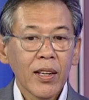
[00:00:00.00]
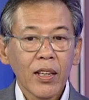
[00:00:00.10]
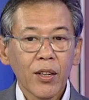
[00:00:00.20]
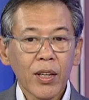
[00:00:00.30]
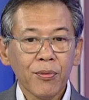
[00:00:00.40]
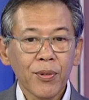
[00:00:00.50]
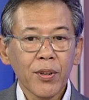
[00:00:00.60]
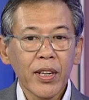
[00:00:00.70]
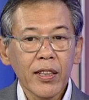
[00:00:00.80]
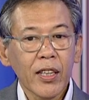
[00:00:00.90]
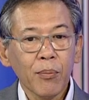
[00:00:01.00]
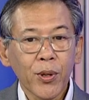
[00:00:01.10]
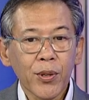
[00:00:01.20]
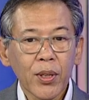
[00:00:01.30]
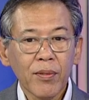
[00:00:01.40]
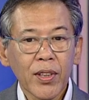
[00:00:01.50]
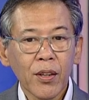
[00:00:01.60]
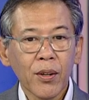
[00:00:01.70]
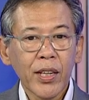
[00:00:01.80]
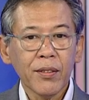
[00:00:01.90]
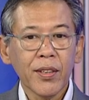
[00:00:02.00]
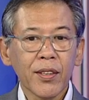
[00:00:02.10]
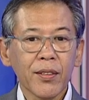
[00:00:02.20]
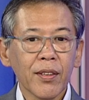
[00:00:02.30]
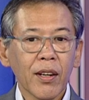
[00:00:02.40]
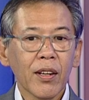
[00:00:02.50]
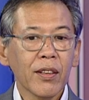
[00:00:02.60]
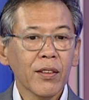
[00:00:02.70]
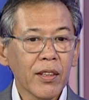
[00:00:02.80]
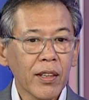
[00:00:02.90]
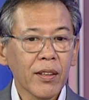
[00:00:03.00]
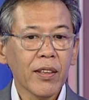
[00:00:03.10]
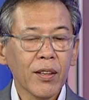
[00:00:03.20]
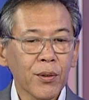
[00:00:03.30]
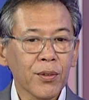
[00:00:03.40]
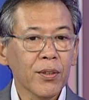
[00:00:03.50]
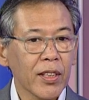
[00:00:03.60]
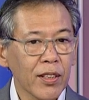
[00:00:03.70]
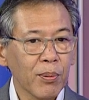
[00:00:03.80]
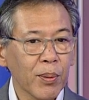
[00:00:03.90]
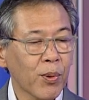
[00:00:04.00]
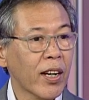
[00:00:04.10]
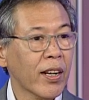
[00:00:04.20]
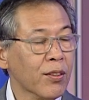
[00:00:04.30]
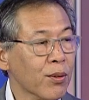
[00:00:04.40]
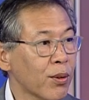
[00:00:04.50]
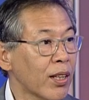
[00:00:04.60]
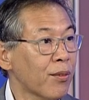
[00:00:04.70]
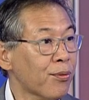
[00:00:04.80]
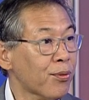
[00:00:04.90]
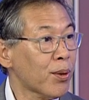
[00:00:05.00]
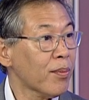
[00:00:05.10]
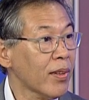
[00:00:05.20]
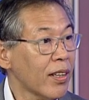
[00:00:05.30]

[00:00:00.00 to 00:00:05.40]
Now, if you read that portion of the law, it says th those these people are excluded from